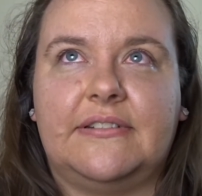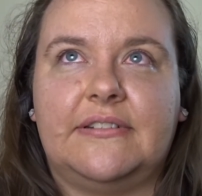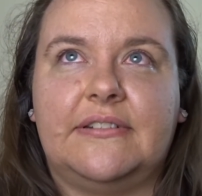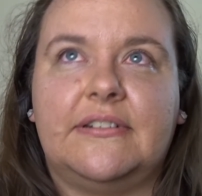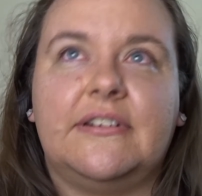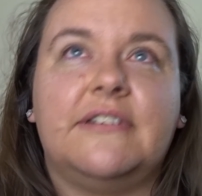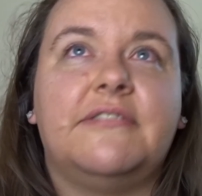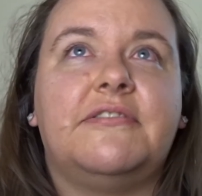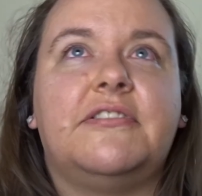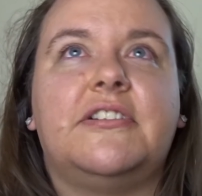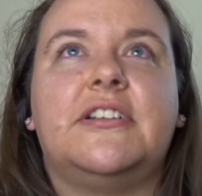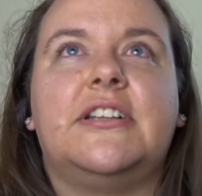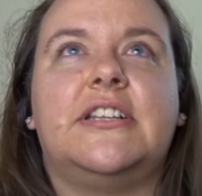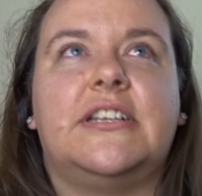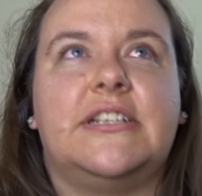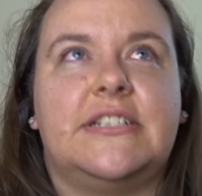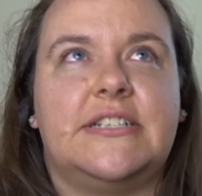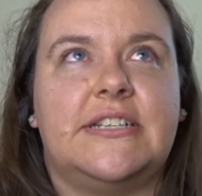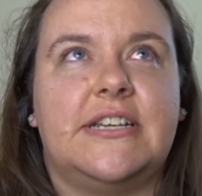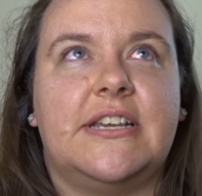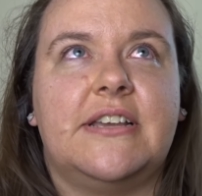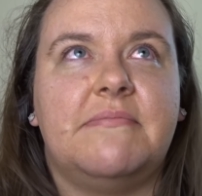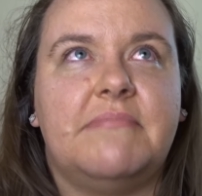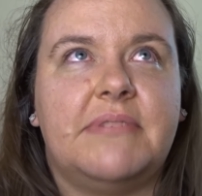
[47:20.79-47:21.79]
not for a long
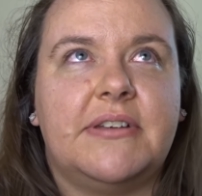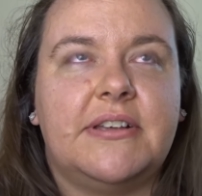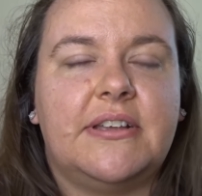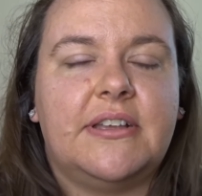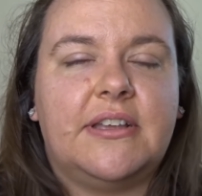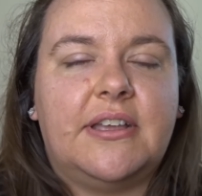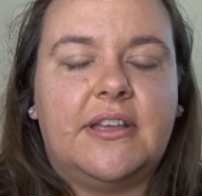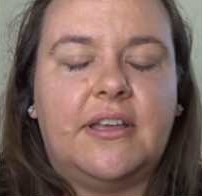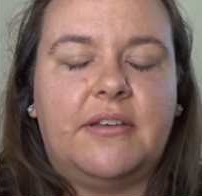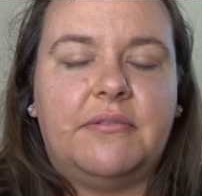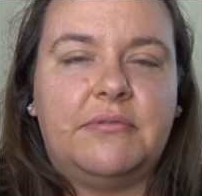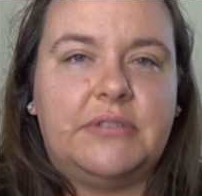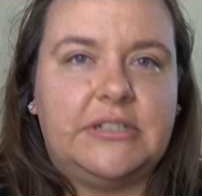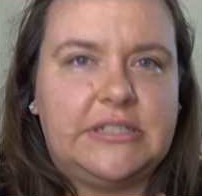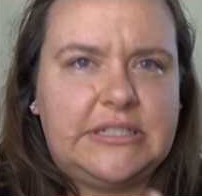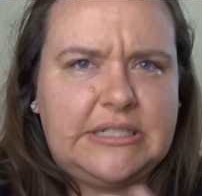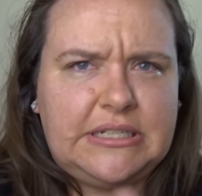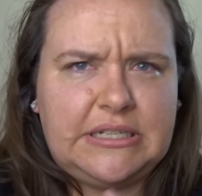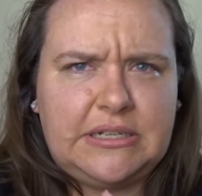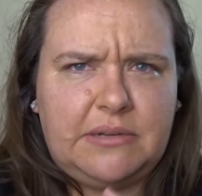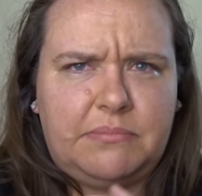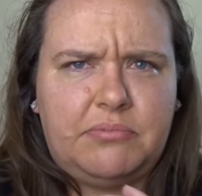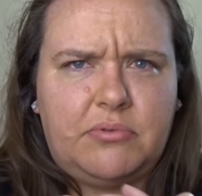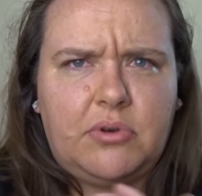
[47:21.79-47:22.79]
time, but I
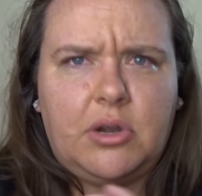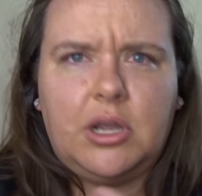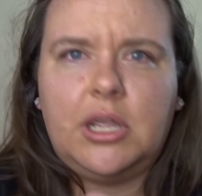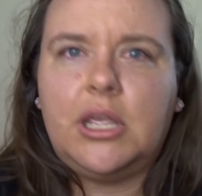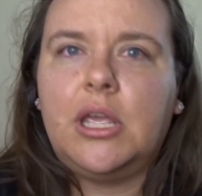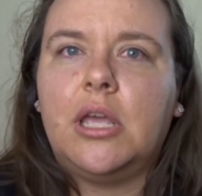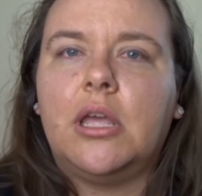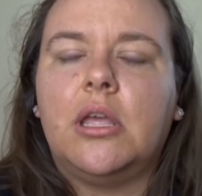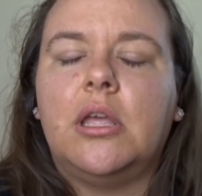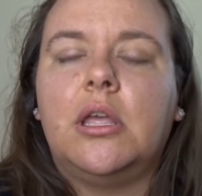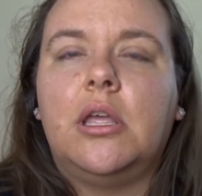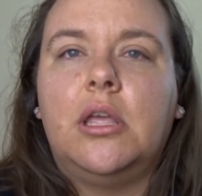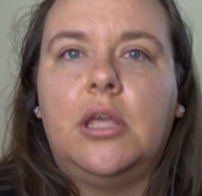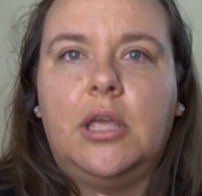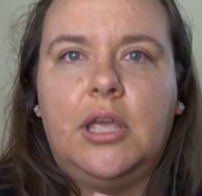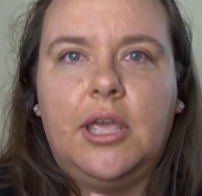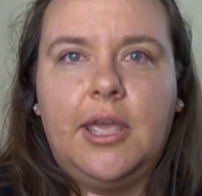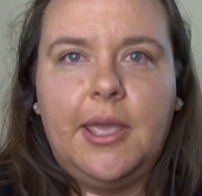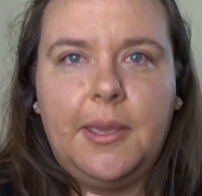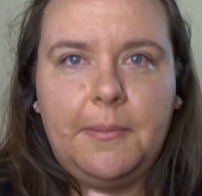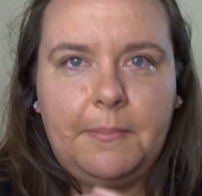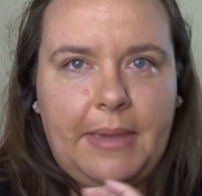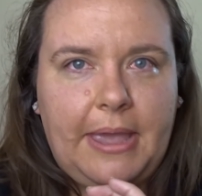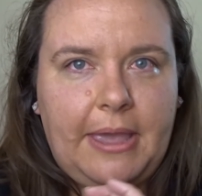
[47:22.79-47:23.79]
wanted a brighter
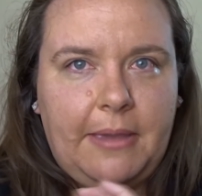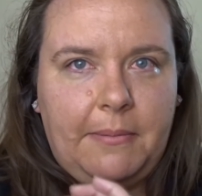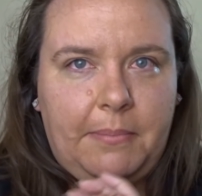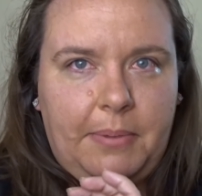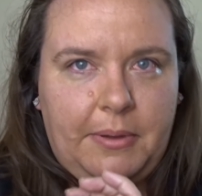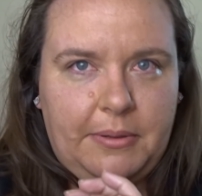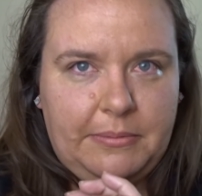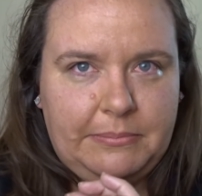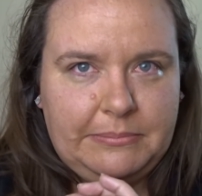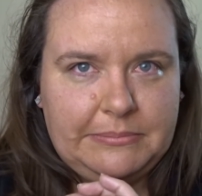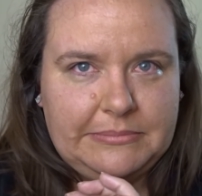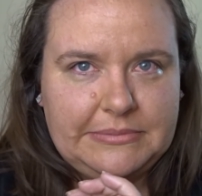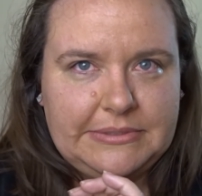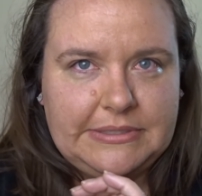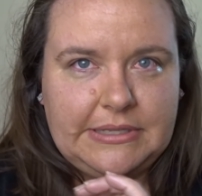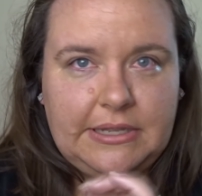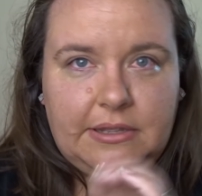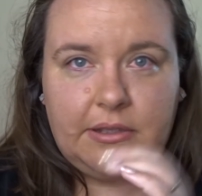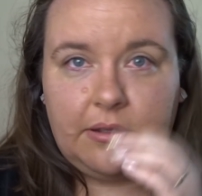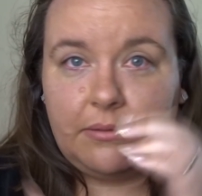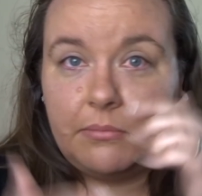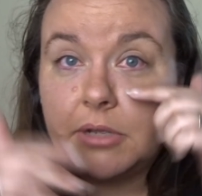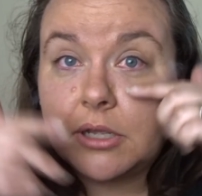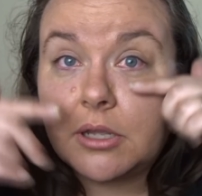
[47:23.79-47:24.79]
pair of pumps.
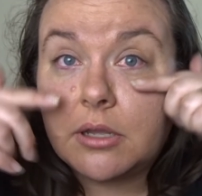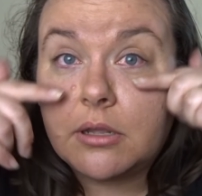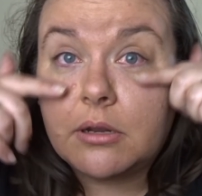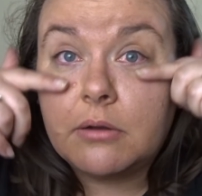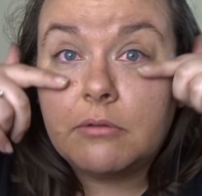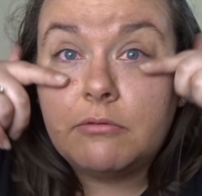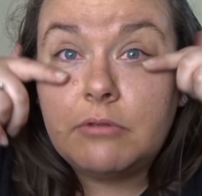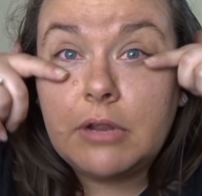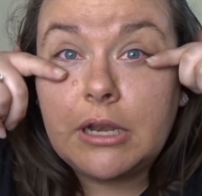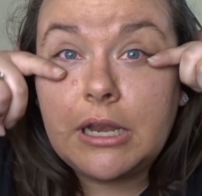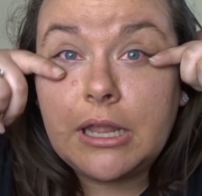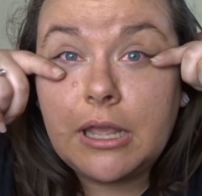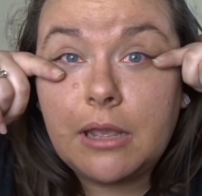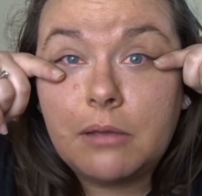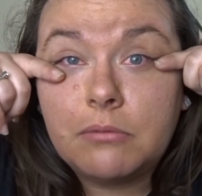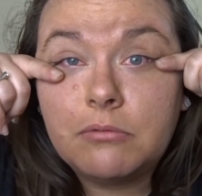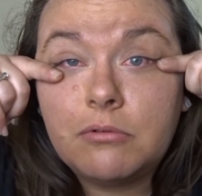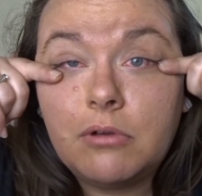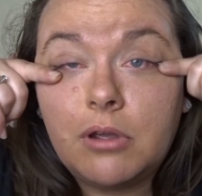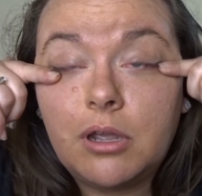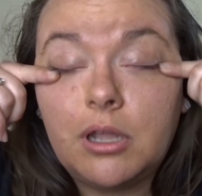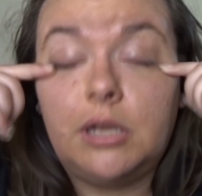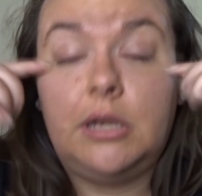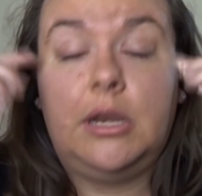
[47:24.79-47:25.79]
Oh my god, I really am
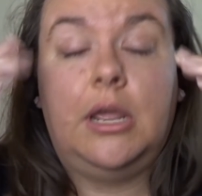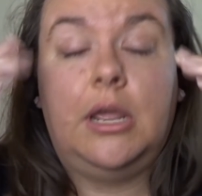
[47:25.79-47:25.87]
crying.